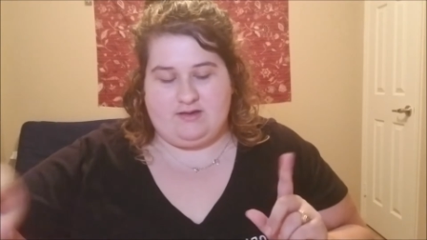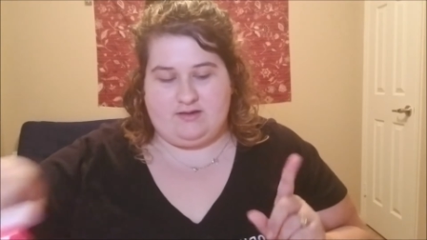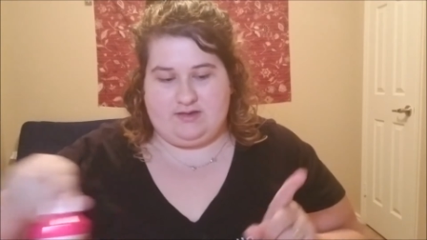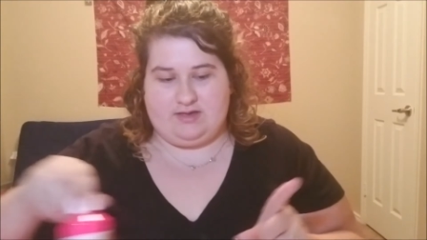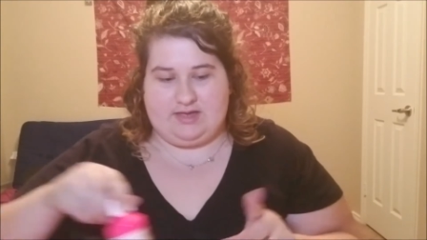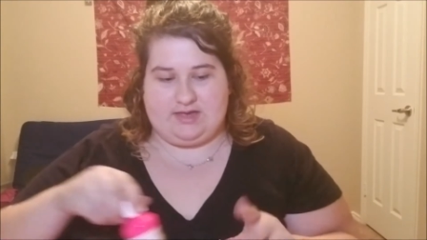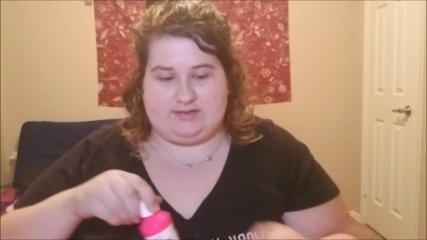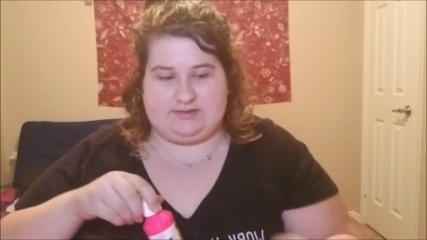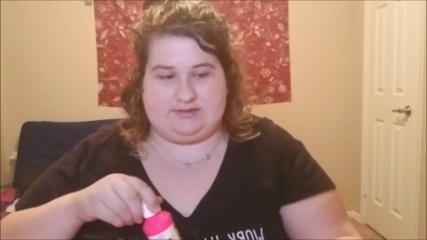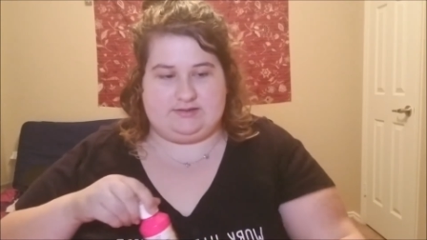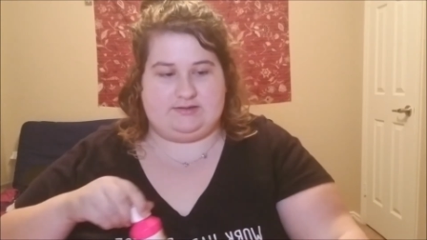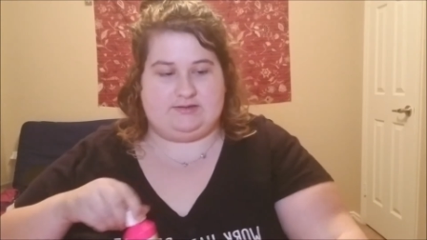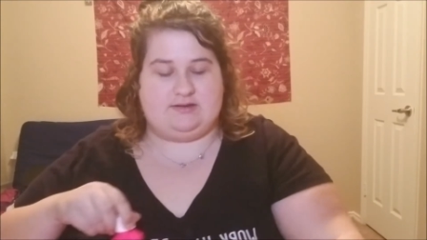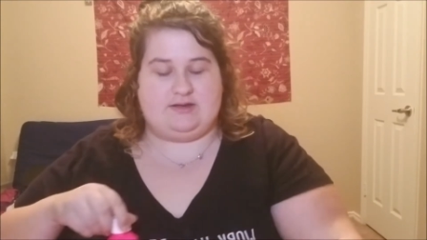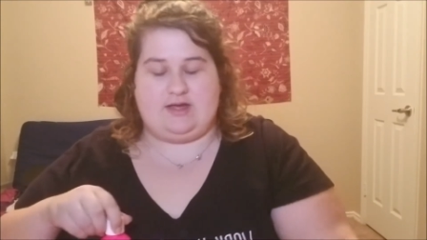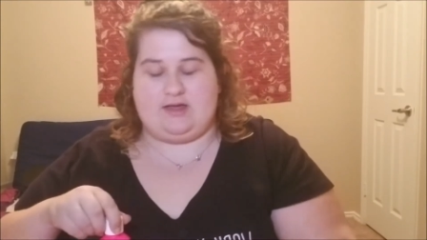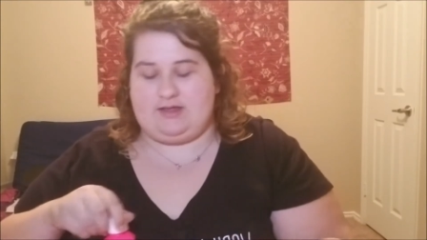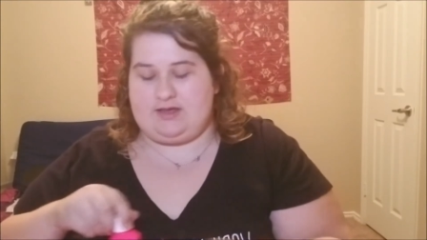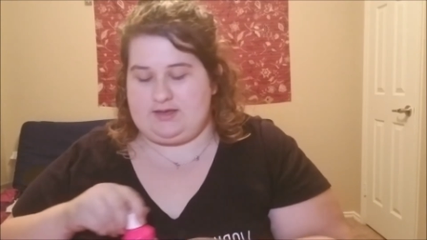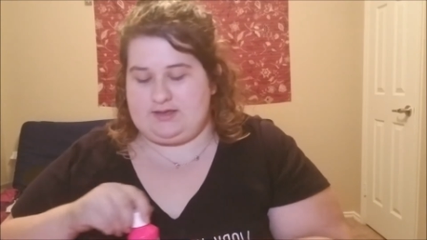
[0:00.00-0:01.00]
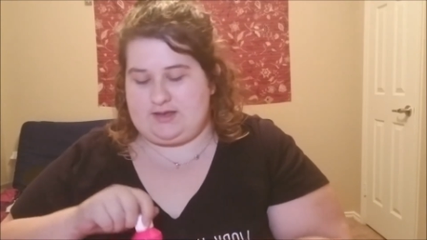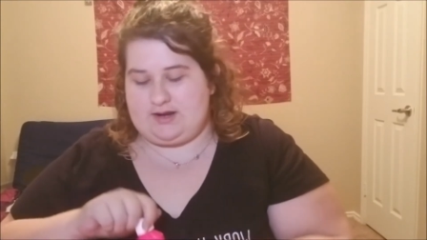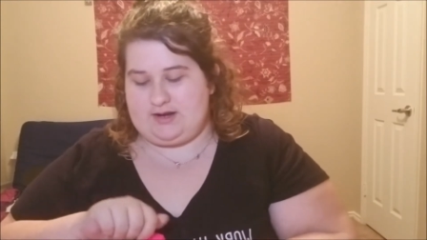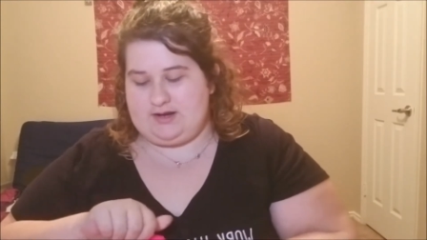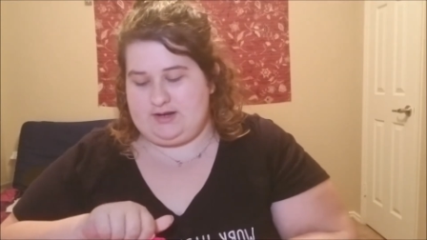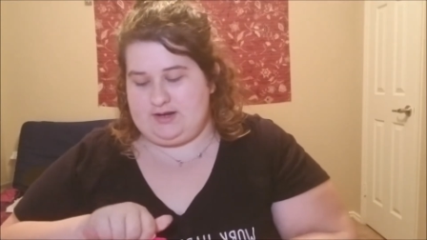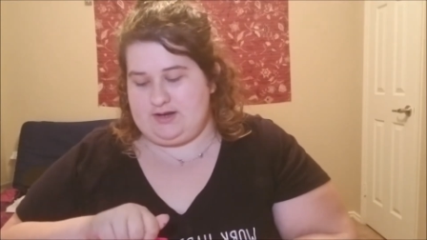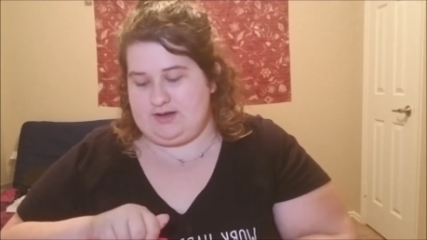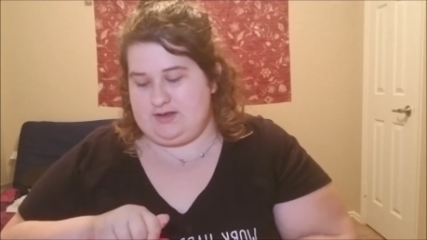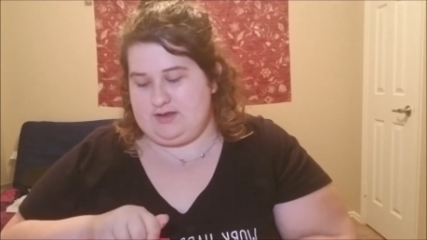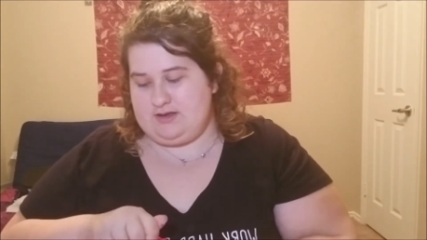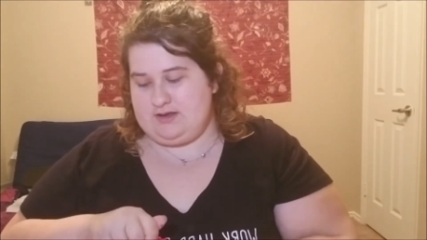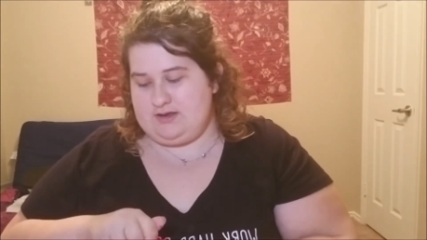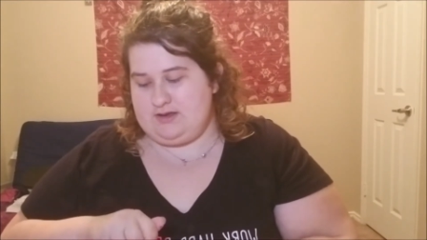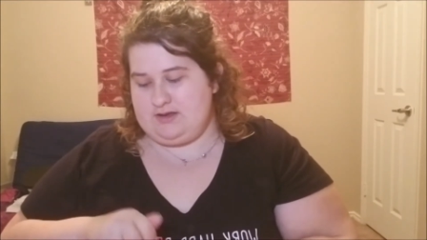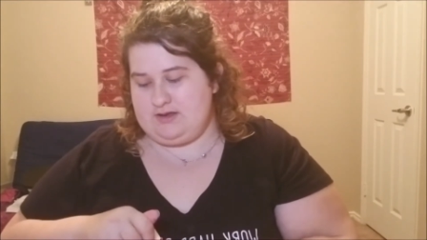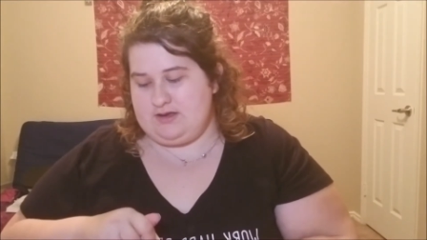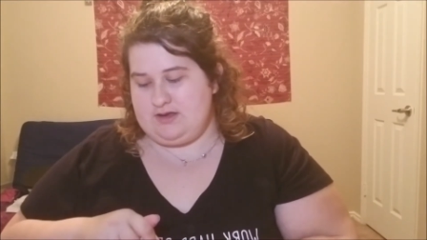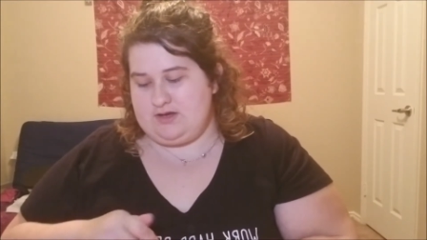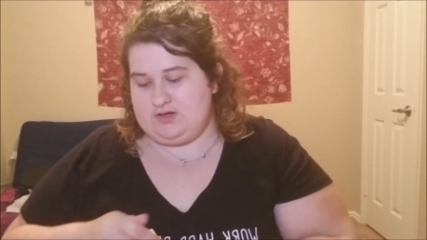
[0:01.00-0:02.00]
Yes, I like that idea.
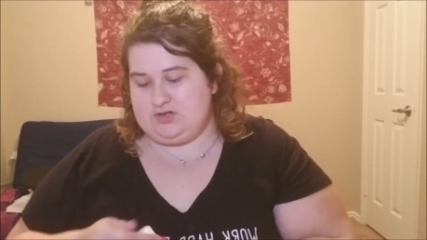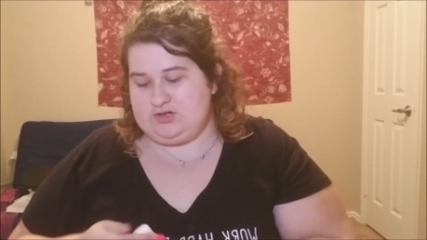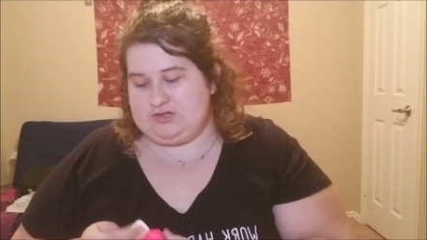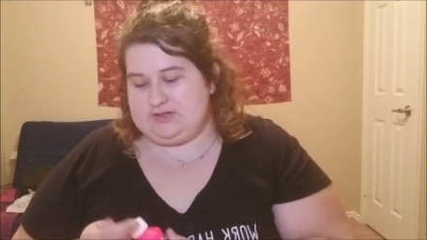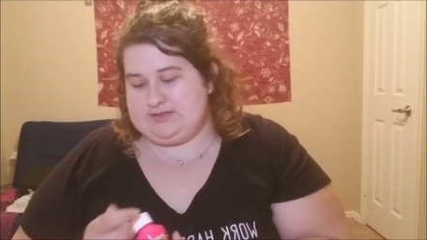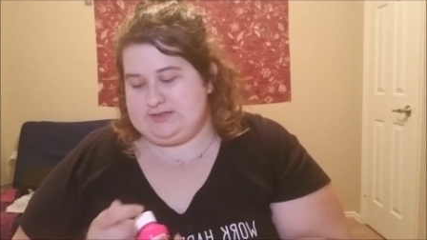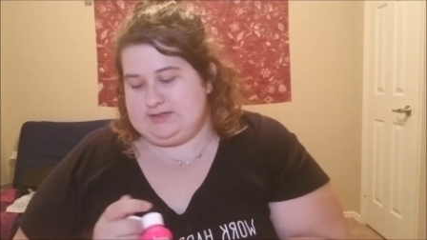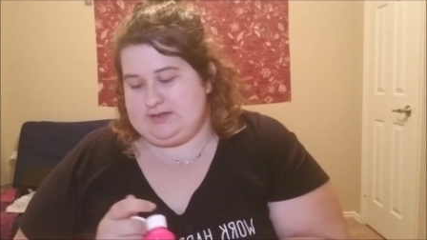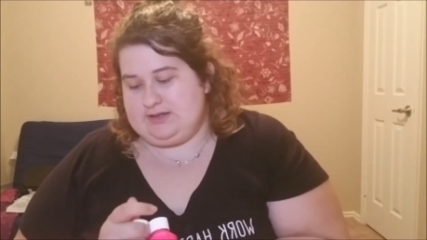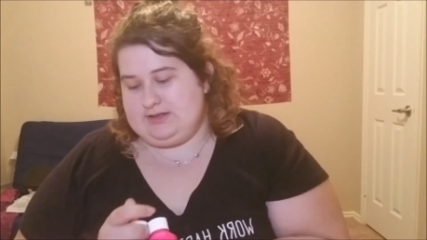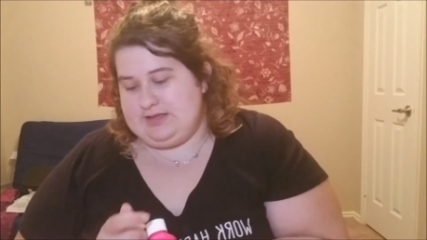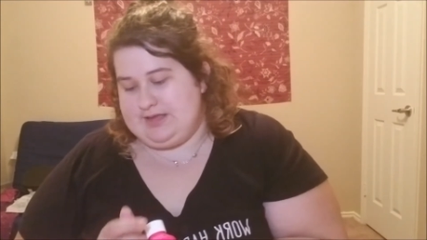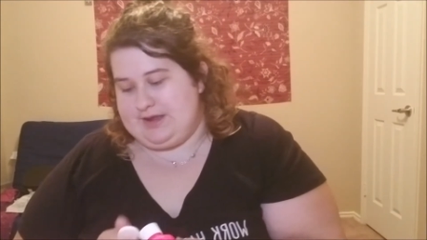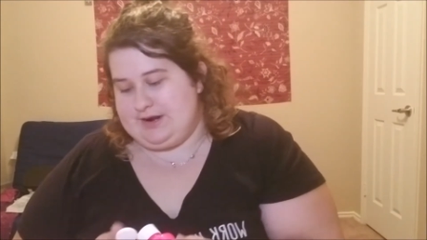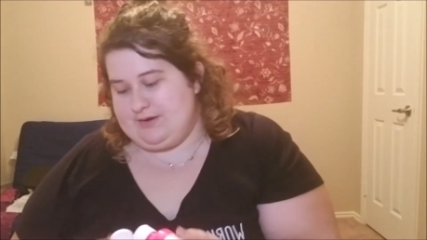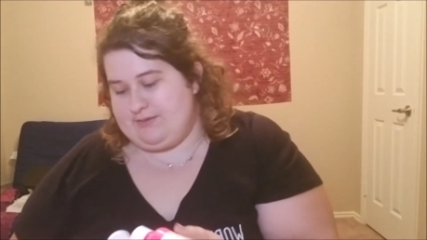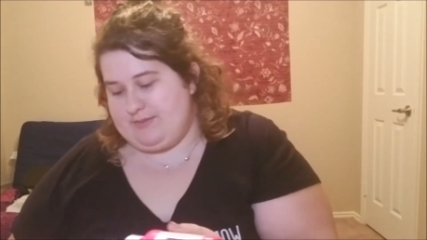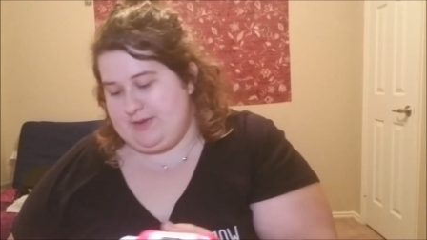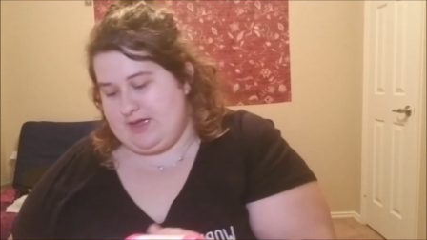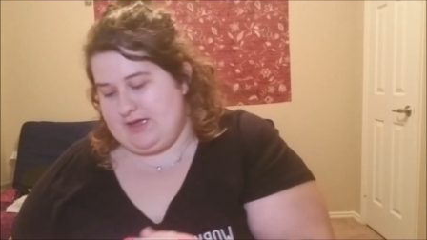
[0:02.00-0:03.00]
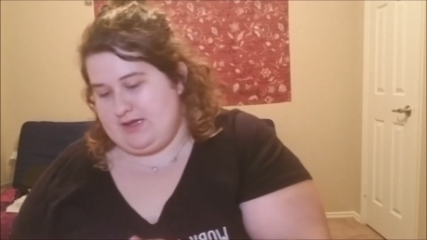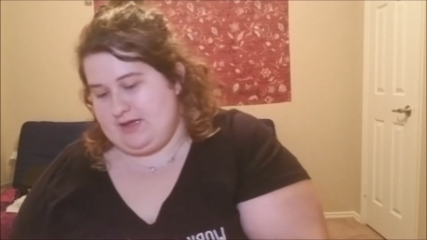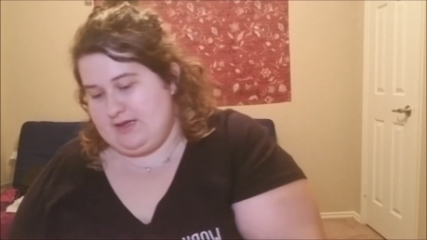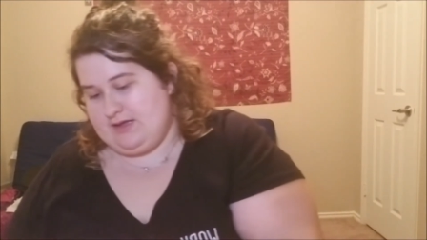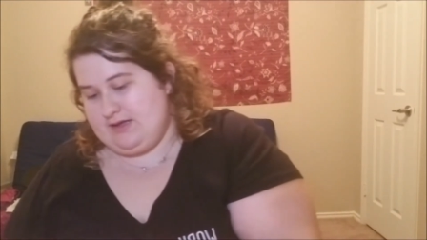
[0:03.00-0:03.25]
Just a little bit.